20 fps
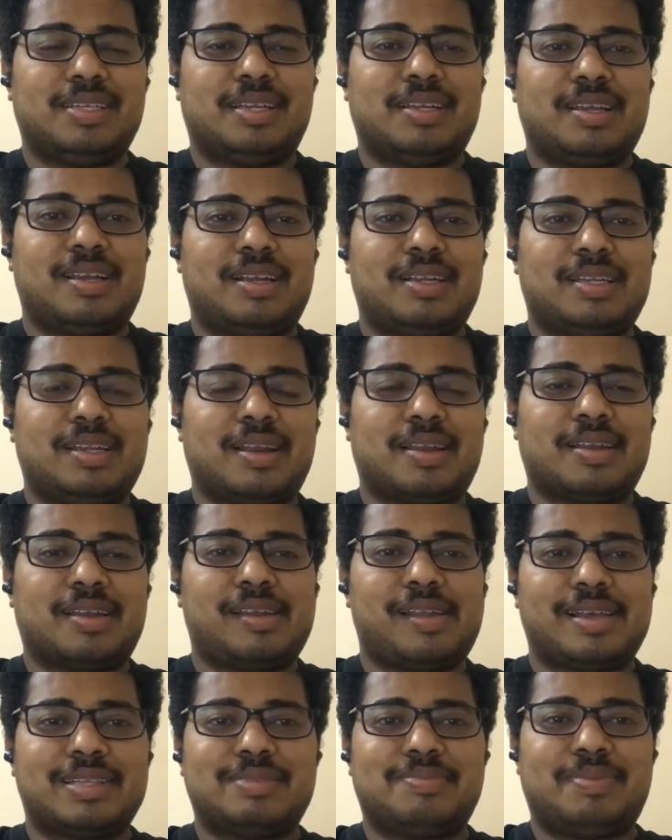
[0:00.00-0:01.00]
General and
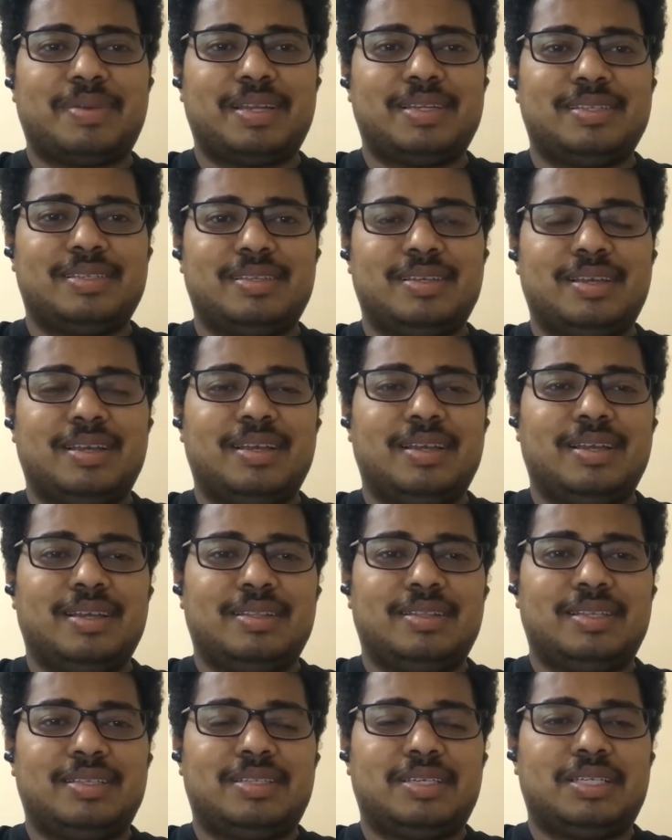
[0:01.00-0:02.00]
Electrical Aspects.
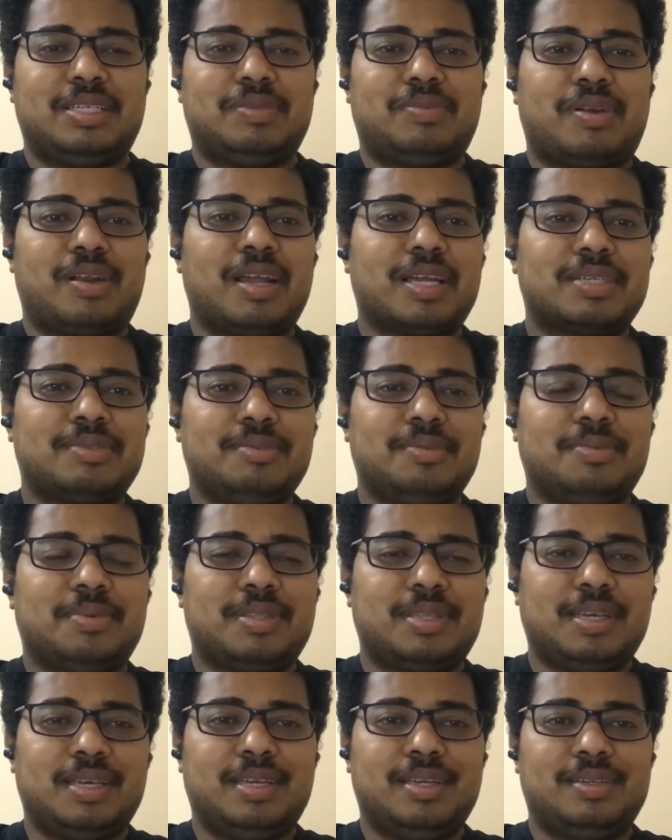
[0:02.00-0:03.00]
This is your
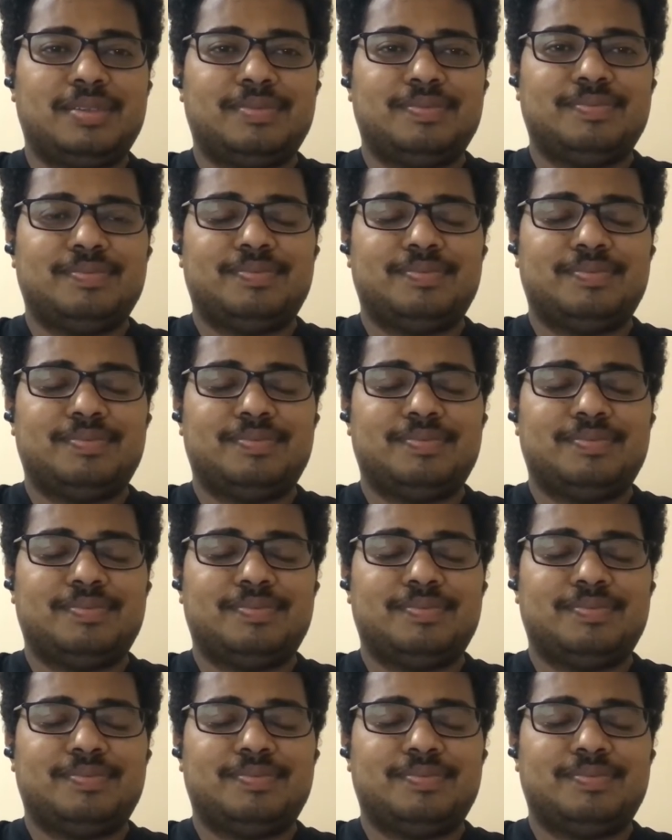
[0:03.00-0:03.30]
Lakshmipathy.